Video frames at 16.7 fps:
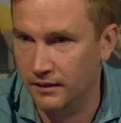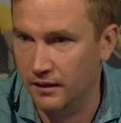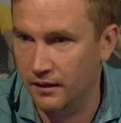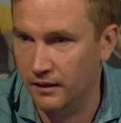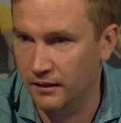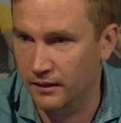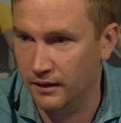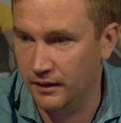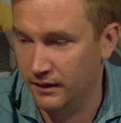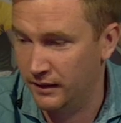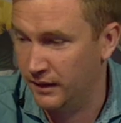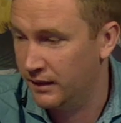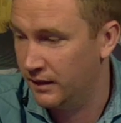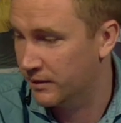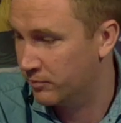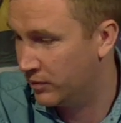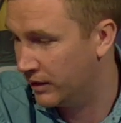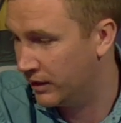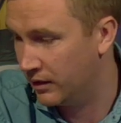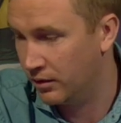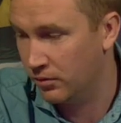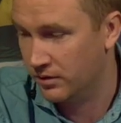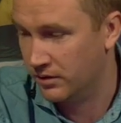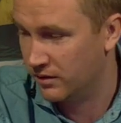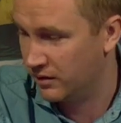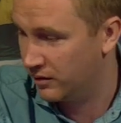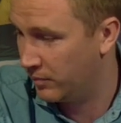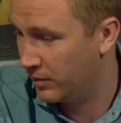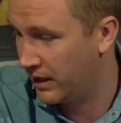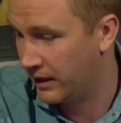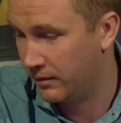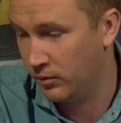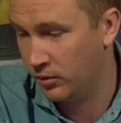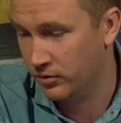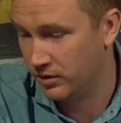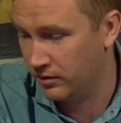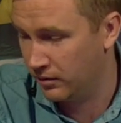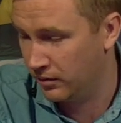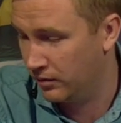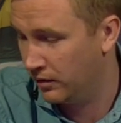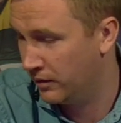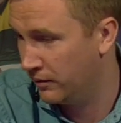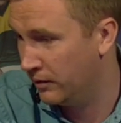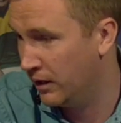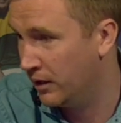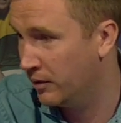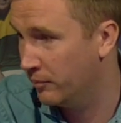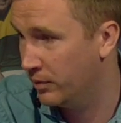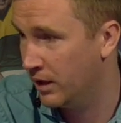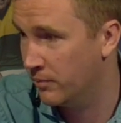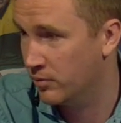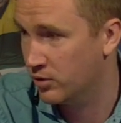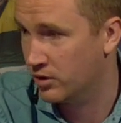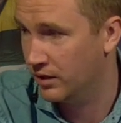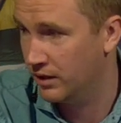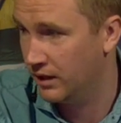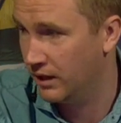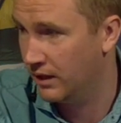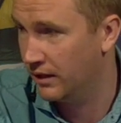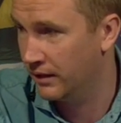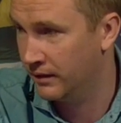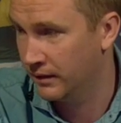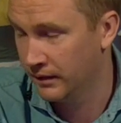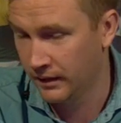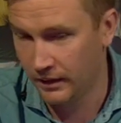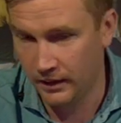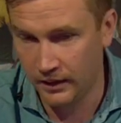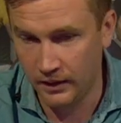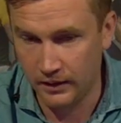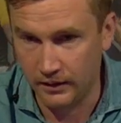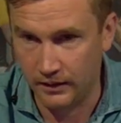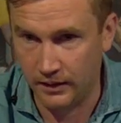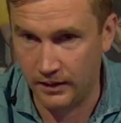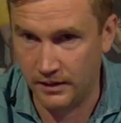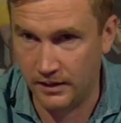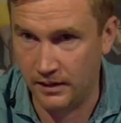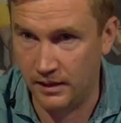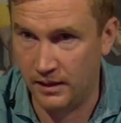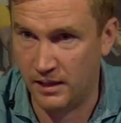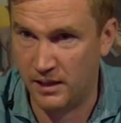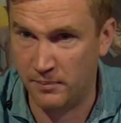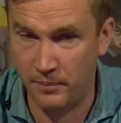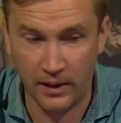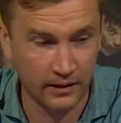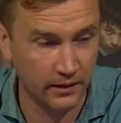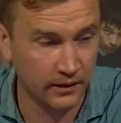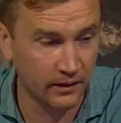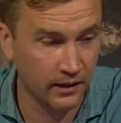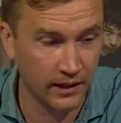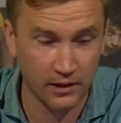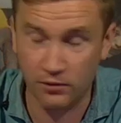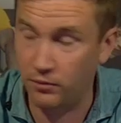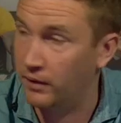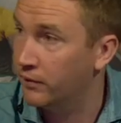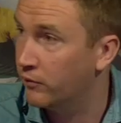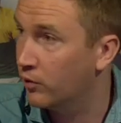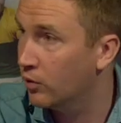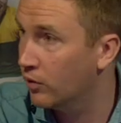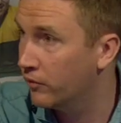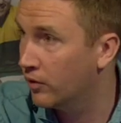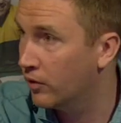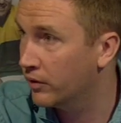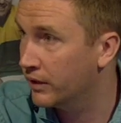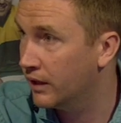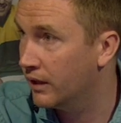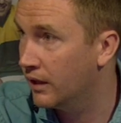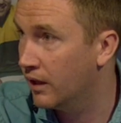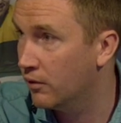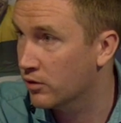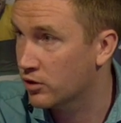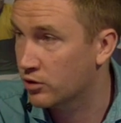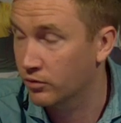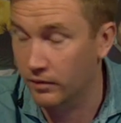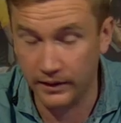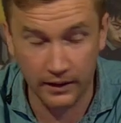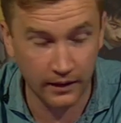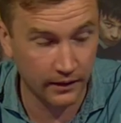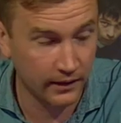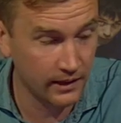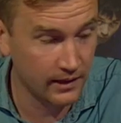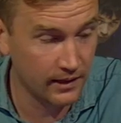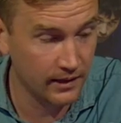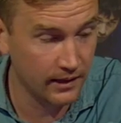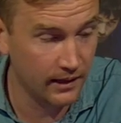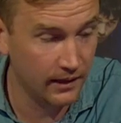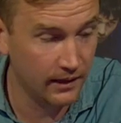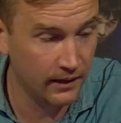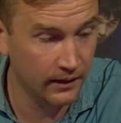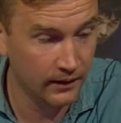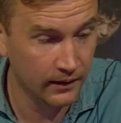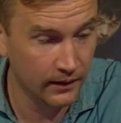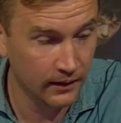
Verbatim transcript: uh, that a deal is pretty close. Is on the back of most of the, or a lot of the papers today that that it's expected in the next 24 or 48 hours. So I think that's. Uh, this will be